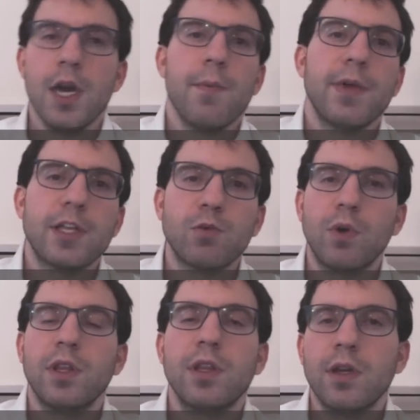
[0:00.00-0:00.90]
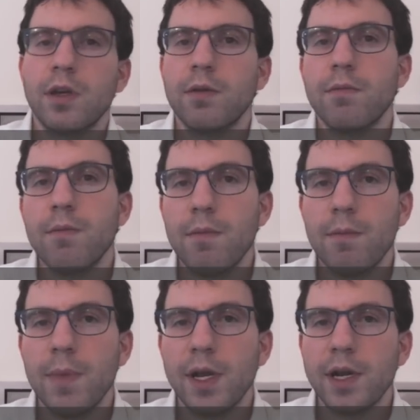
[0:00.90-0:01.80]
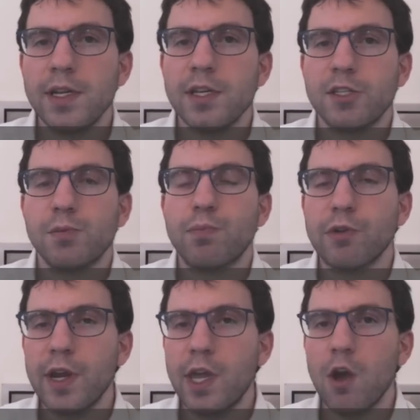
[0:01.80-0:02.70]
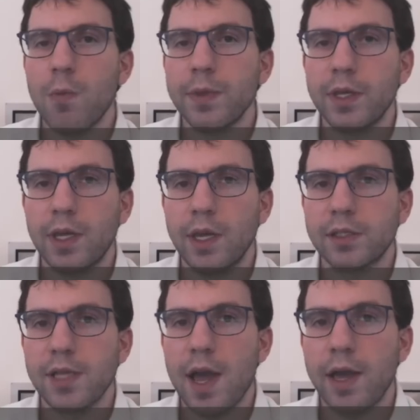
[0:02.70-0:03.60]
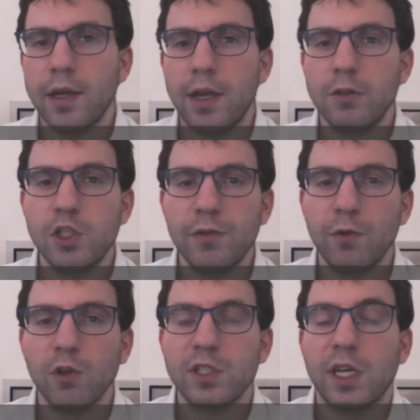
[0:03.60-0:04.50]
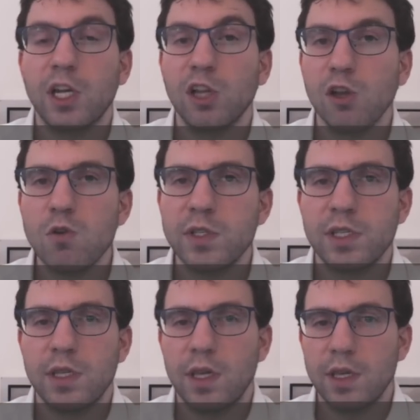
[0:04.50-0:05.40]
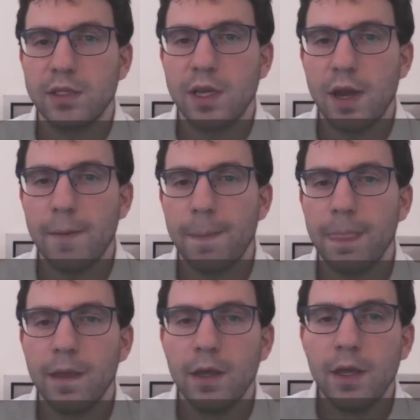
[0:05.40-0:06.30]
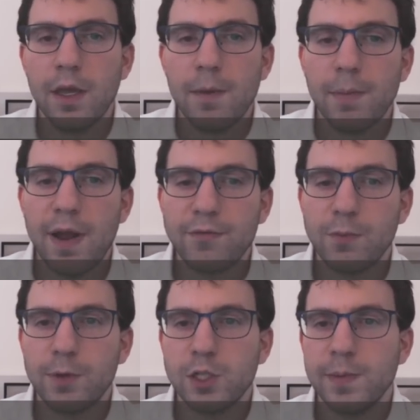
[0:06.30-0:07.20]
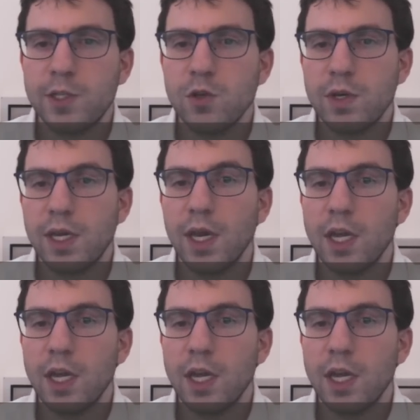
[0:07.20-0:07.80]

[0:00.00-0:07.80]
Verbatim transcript: but that's one of the main ideas, is breaking open the king's side. And g four looks like it closes the king's side. But after bishop e two, king